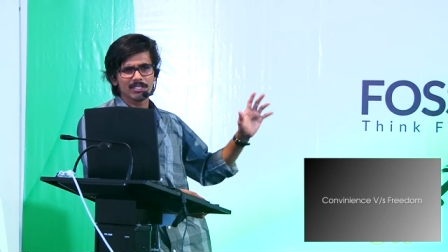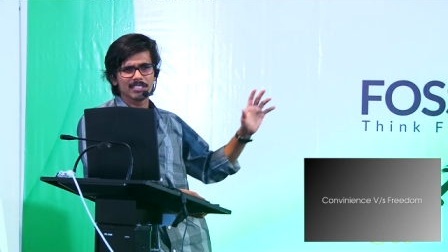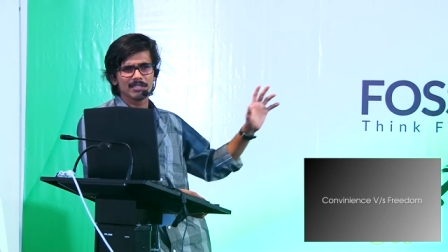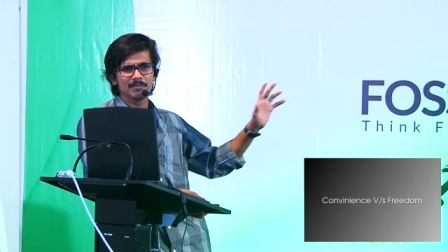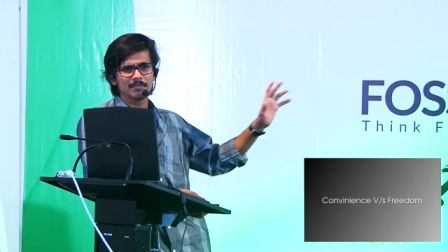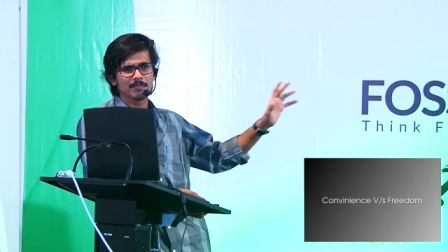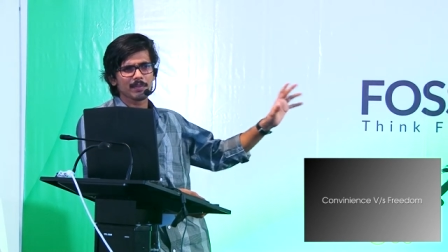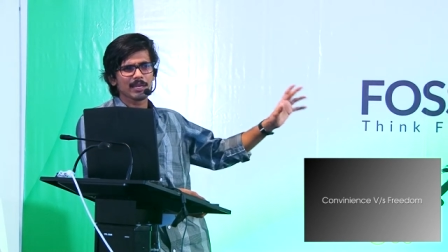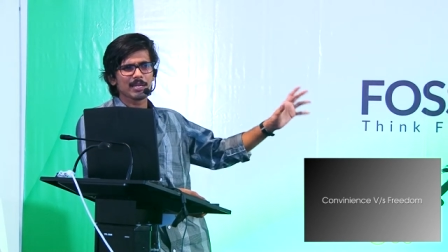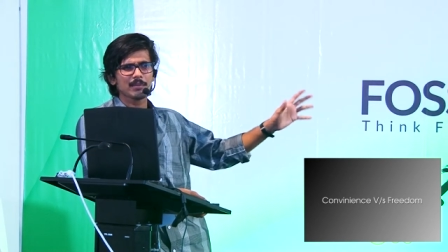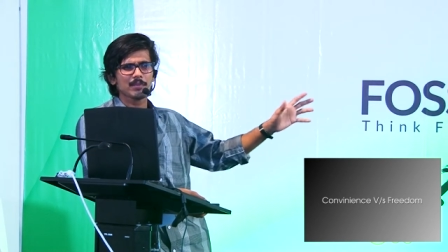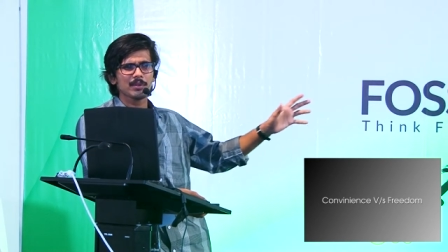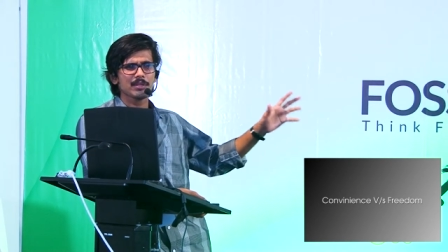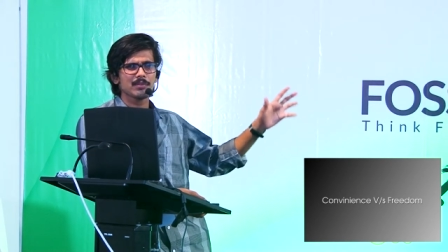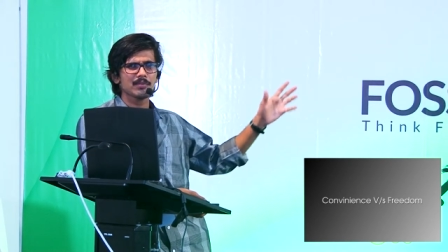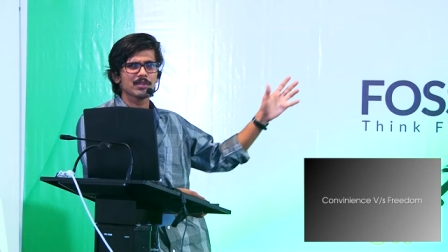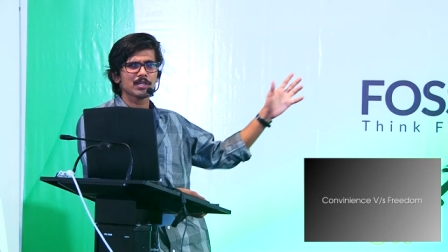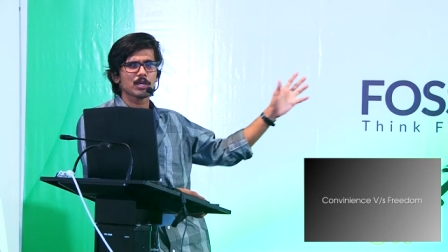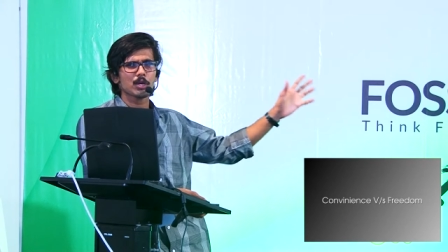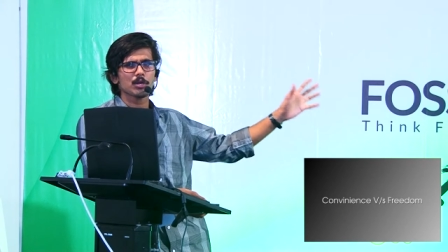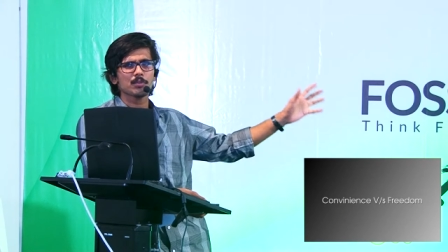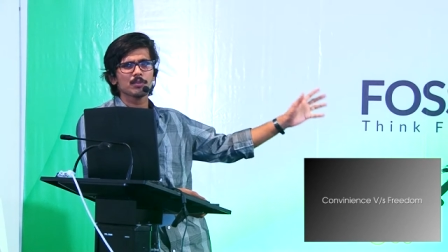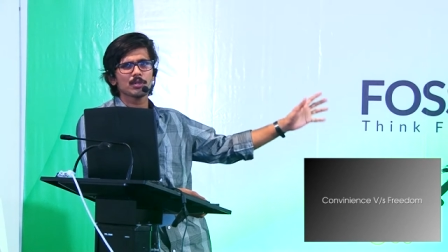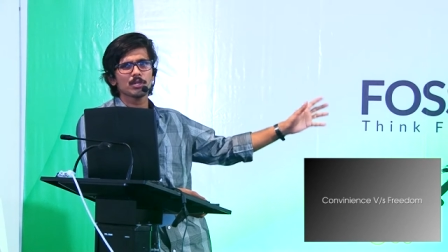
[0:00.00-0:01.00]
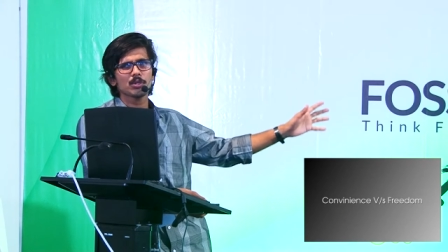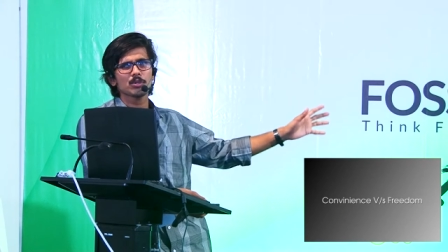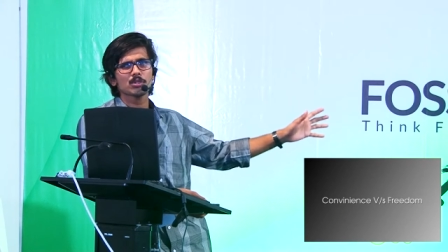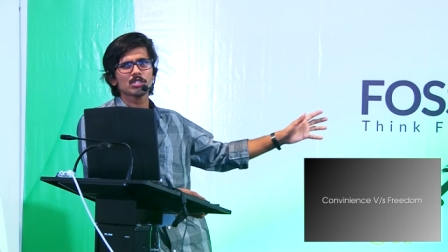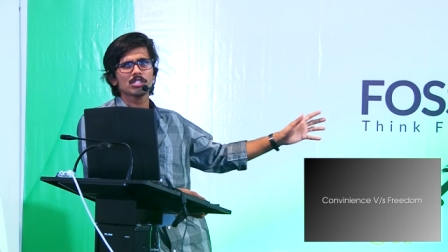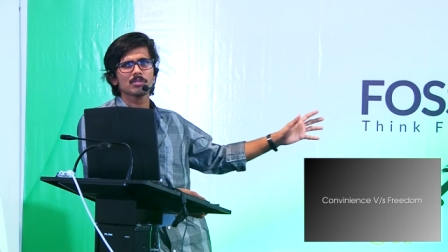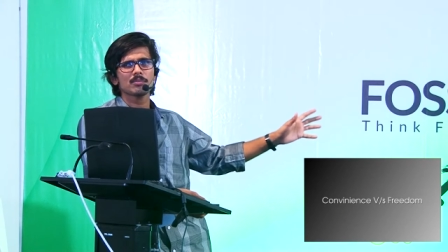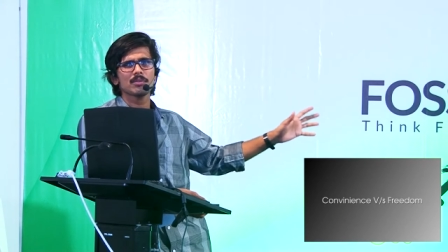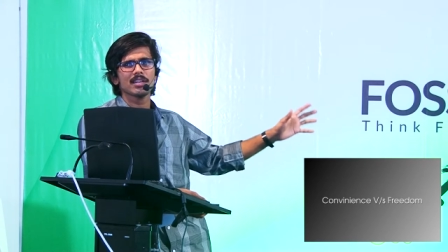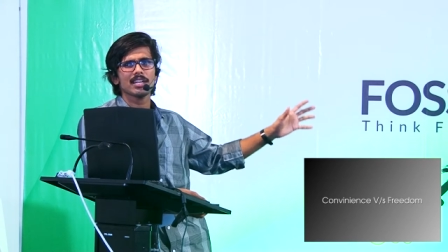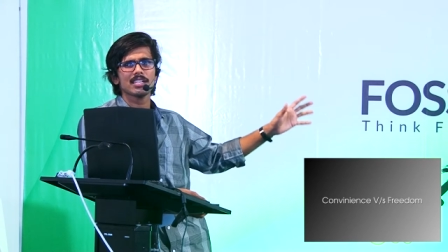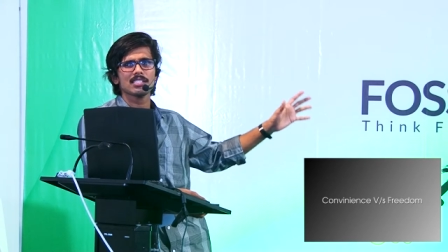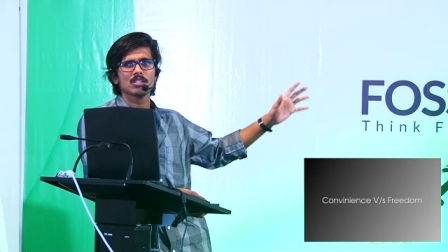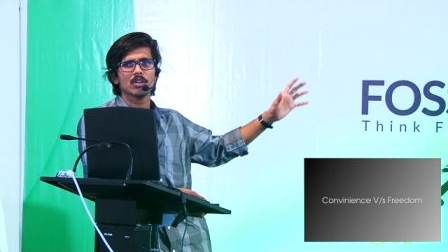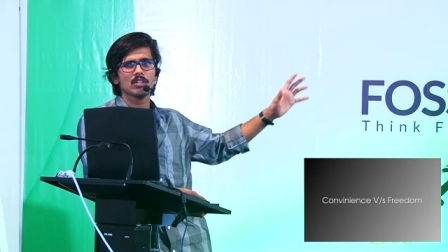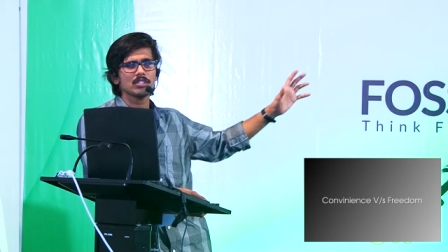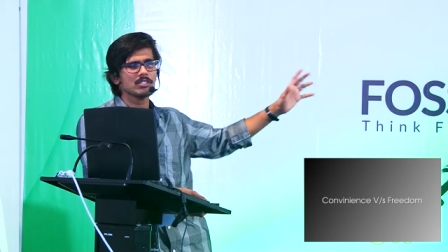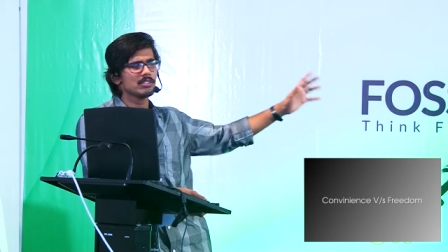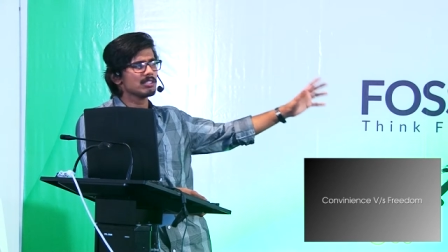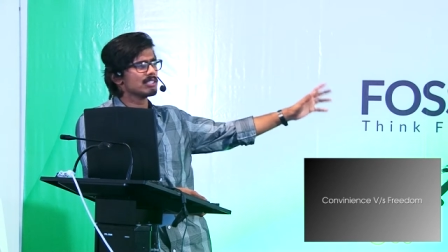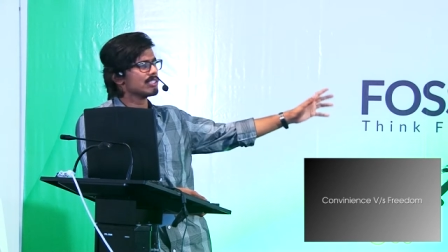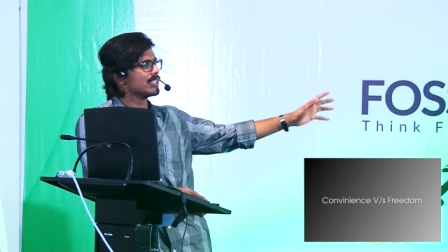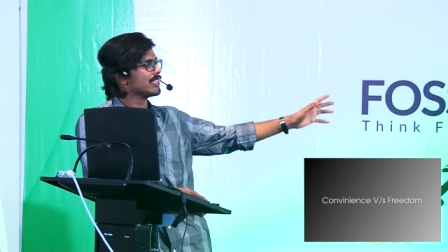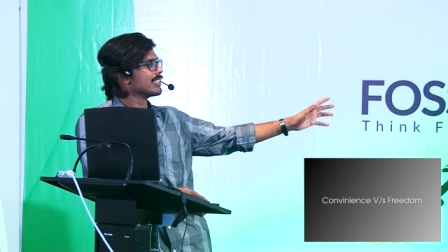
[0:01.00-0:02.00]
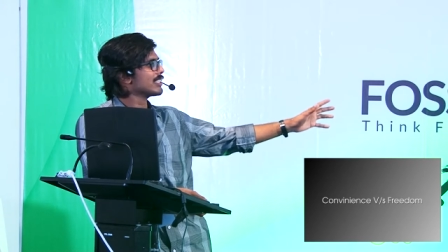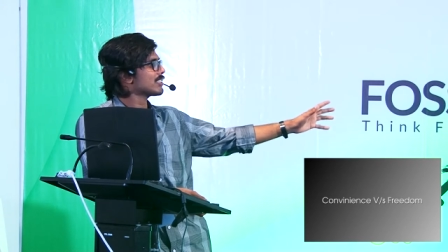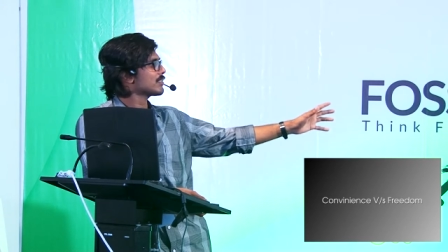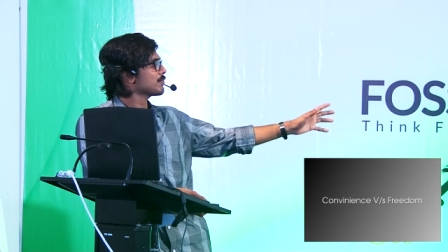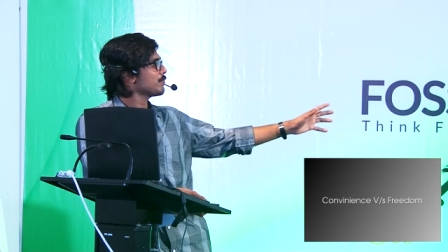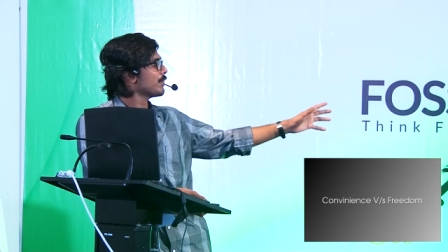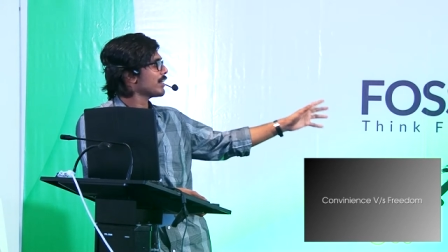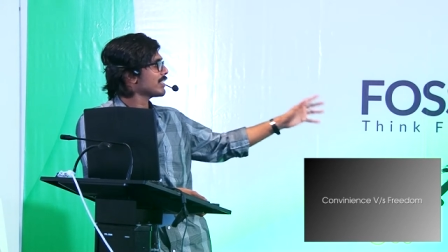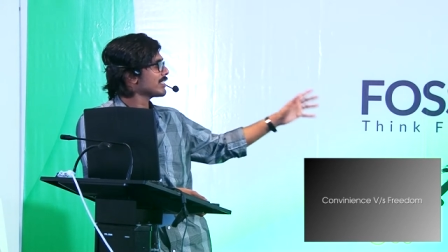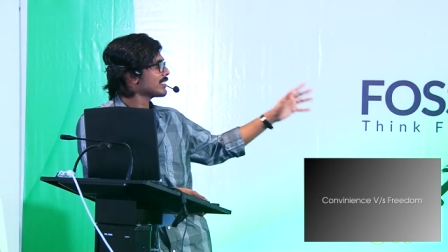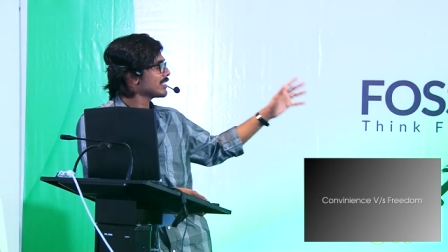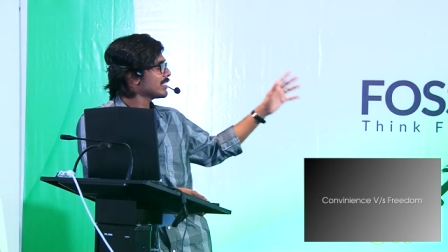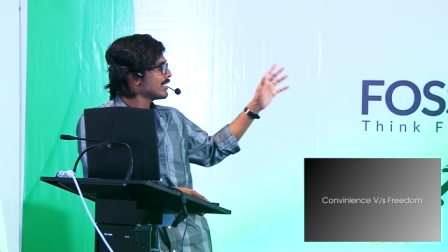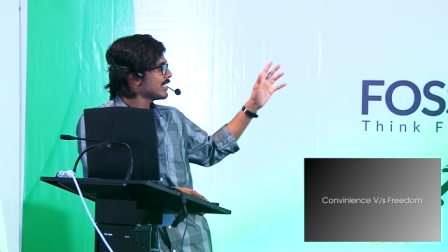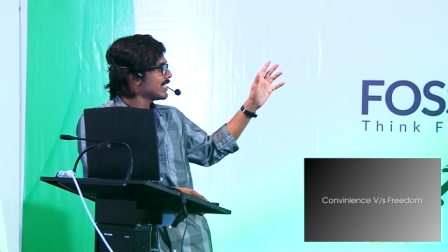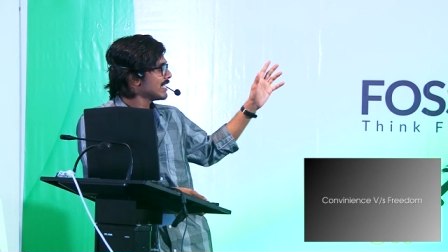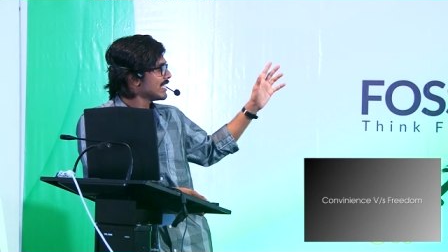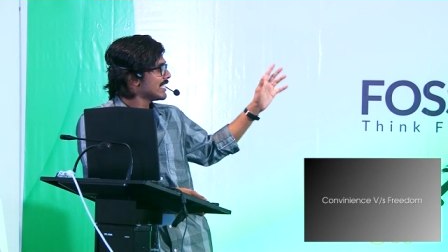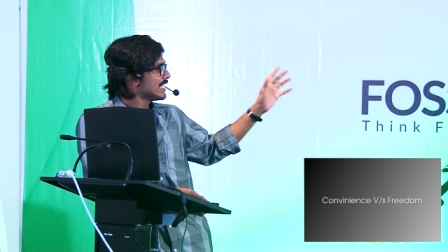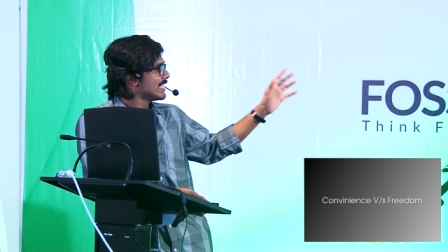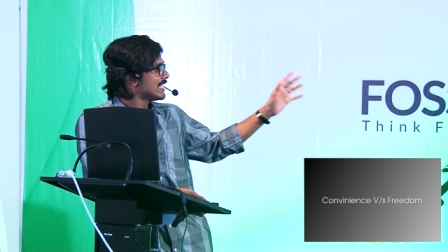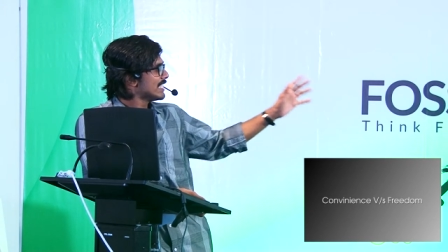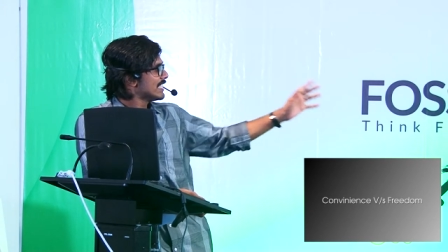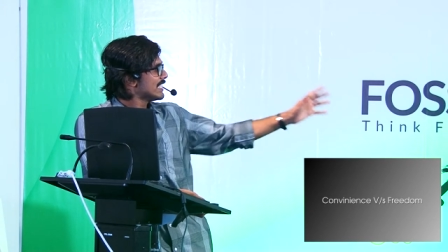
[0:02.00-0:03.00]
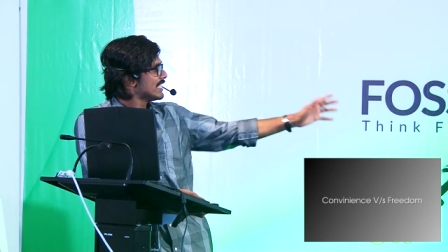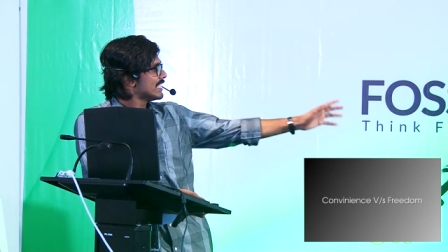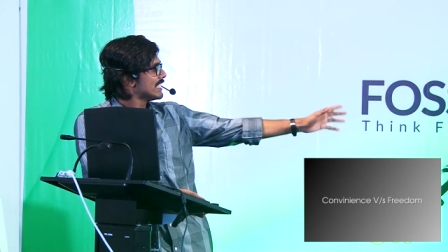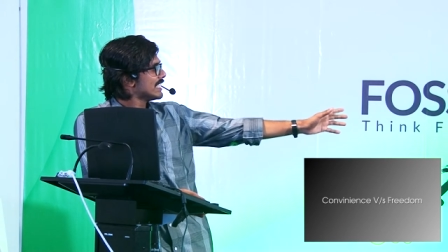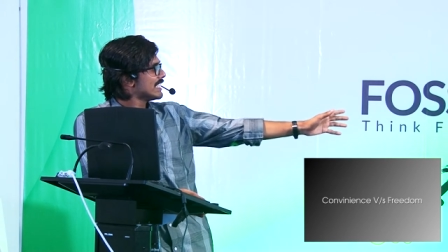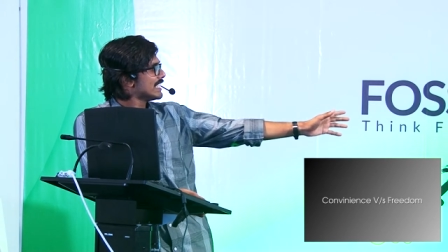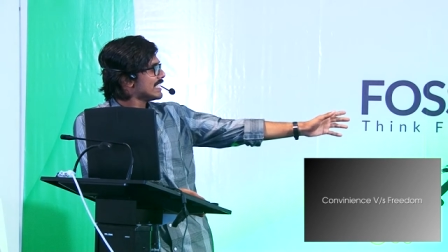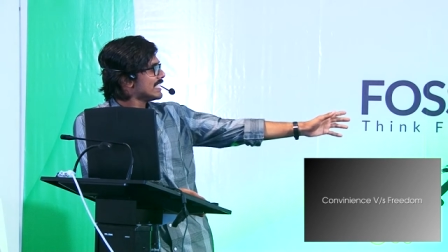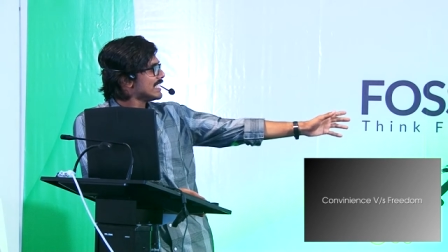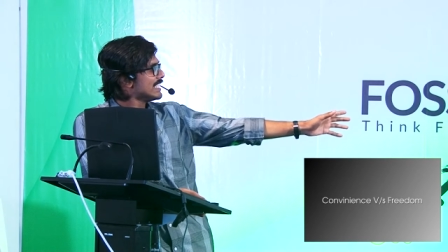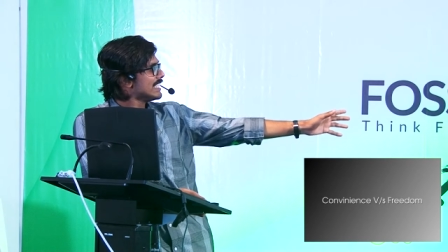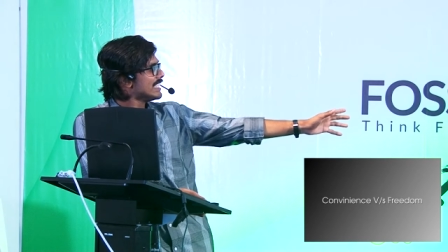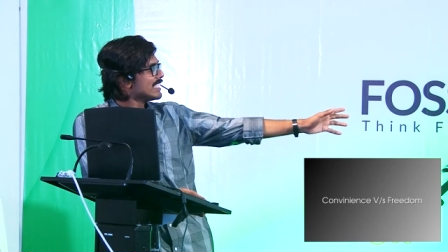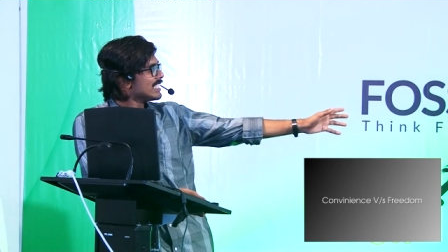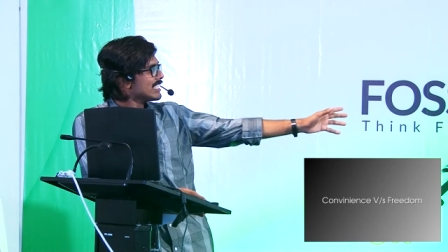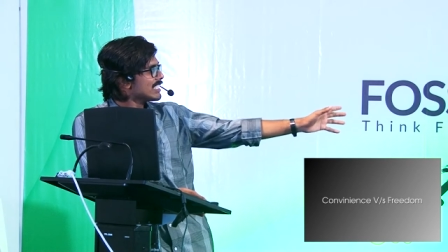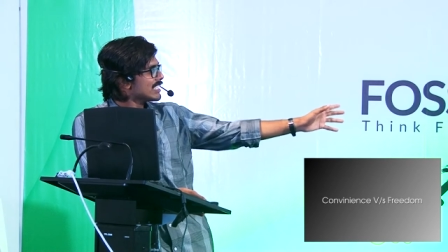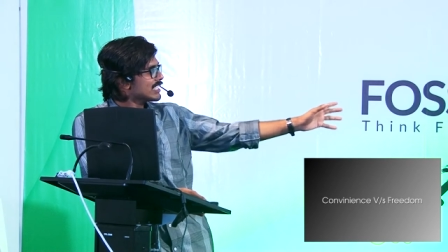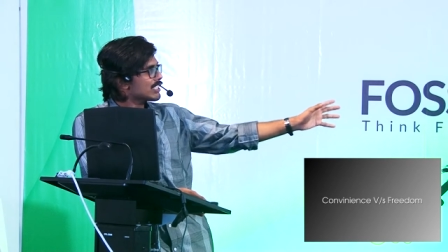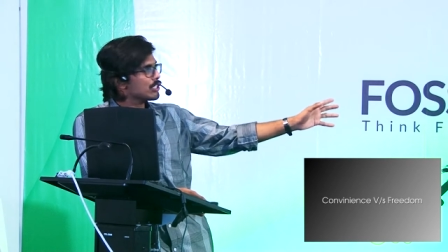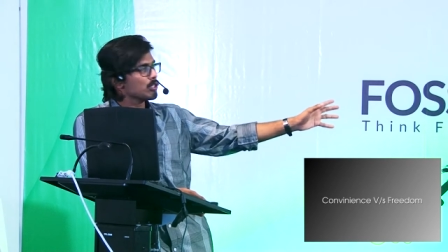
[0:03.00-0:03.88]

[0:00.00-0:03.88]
it may, be, may not be usable as other things, but it is